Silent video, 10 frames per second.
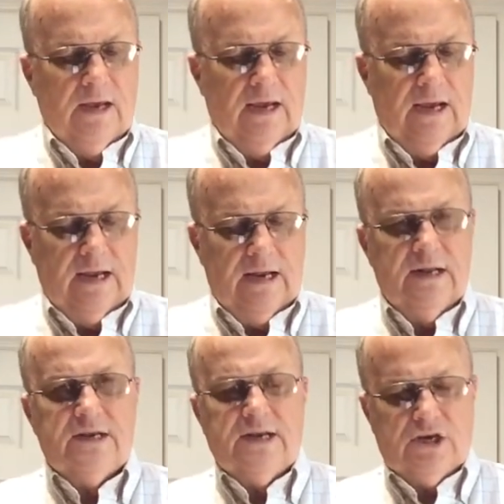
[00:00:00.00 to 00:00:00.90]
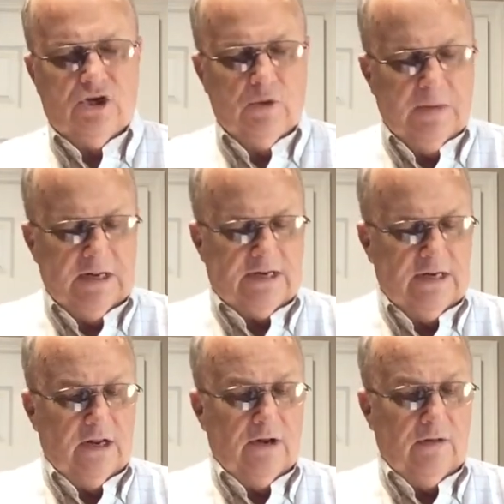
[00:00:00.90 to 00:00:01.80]
And it takes humility
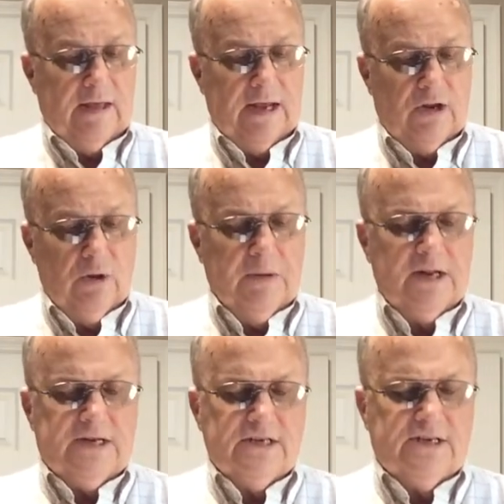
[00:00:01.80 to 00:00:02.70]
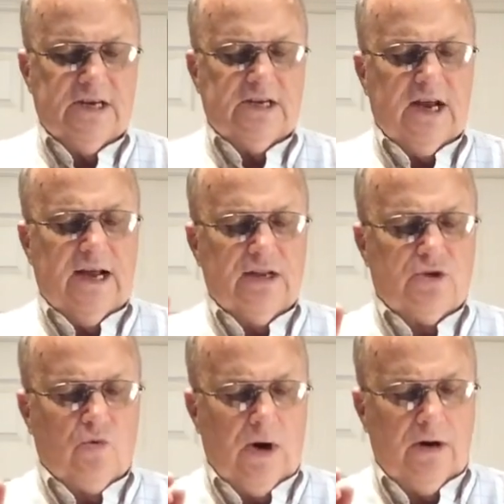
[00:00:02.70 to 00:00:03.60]
to do that. Humility said, God is
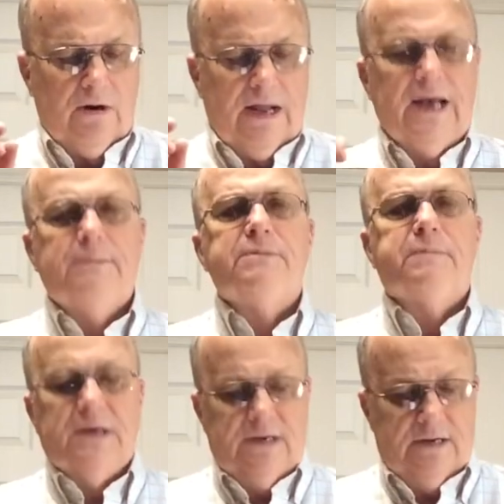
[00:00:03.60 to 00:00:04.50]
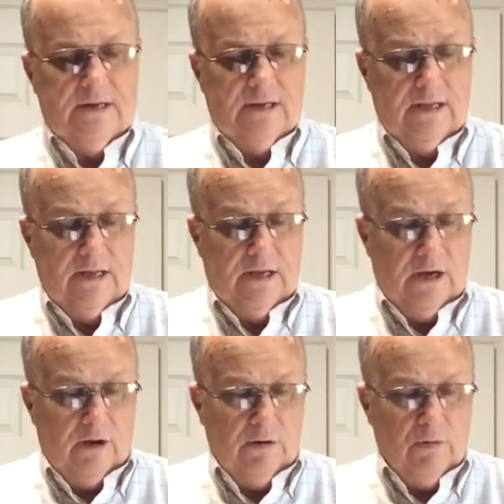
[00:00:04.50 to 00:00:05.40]
greater and I am dependent.
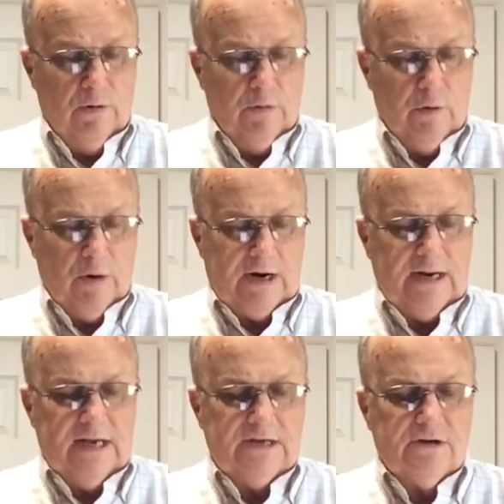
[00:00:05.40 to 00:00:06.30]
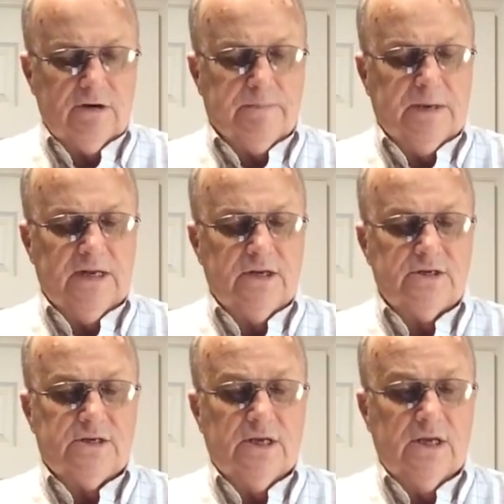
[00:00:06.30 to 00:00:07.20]
Only when we recognize our
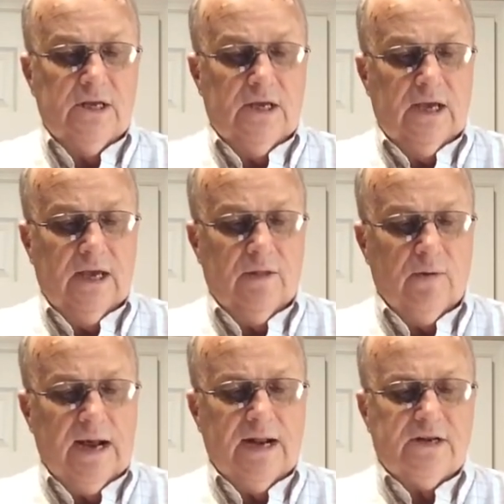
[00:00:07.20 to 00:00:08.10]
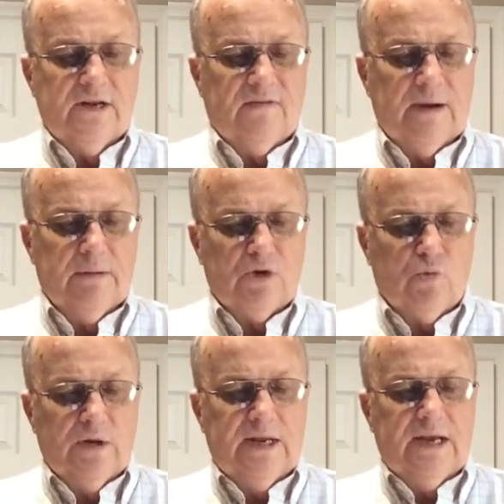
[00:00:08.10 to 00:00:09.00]
dependence and the reality of how much
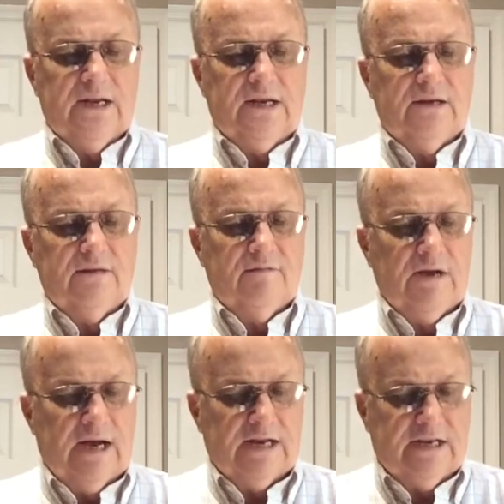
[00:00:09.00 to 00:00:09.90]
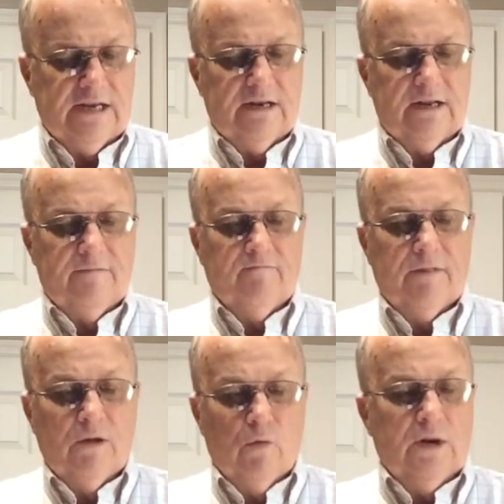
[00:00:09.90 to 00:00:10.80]
we need God can
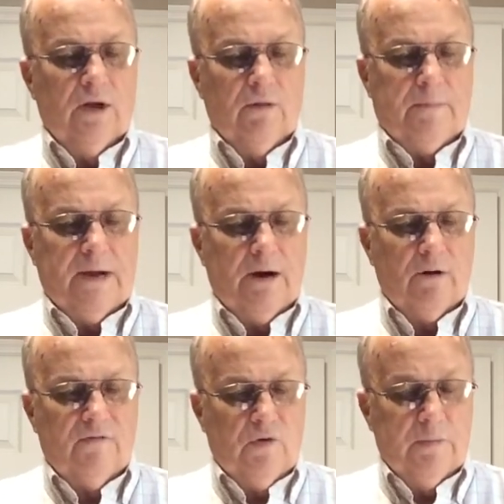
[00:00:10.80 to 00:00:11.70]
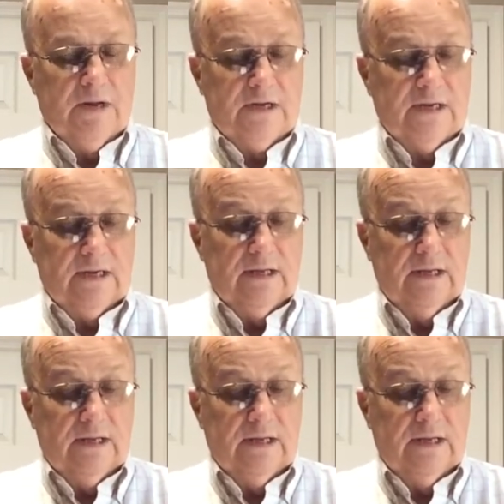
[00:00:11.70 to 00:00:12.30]
we know the power of humility.